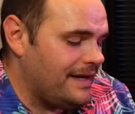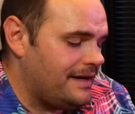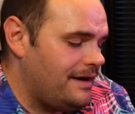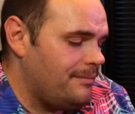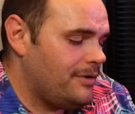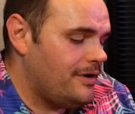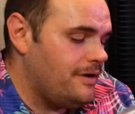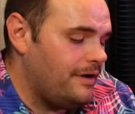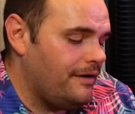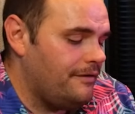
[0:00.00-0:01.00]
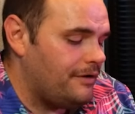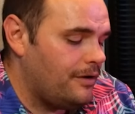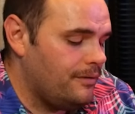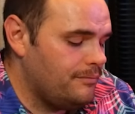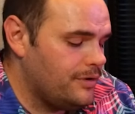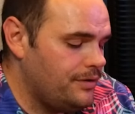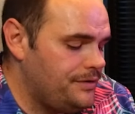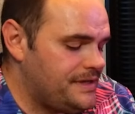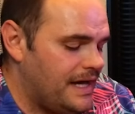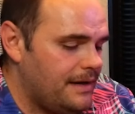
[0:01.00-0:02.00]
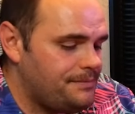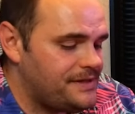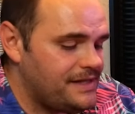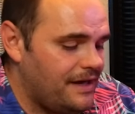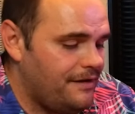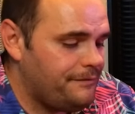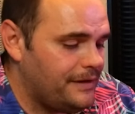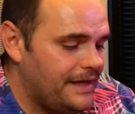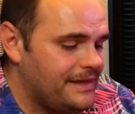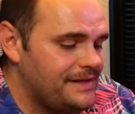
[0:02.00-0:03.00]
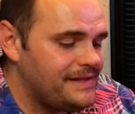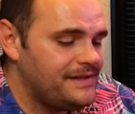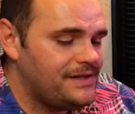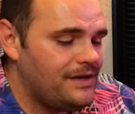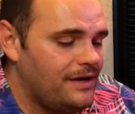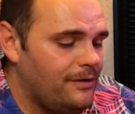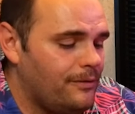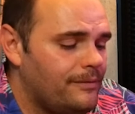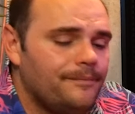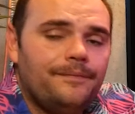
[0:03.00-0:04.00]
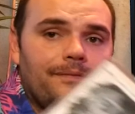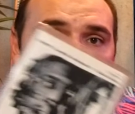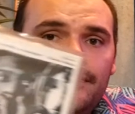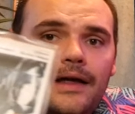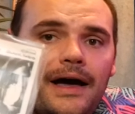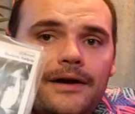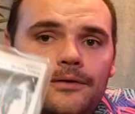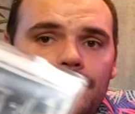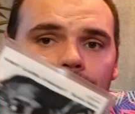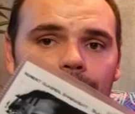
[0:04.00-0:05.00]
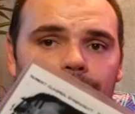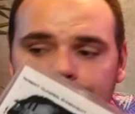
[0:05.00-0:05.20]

a number of homebrewed type stuff. Like this is, you know, I don't know,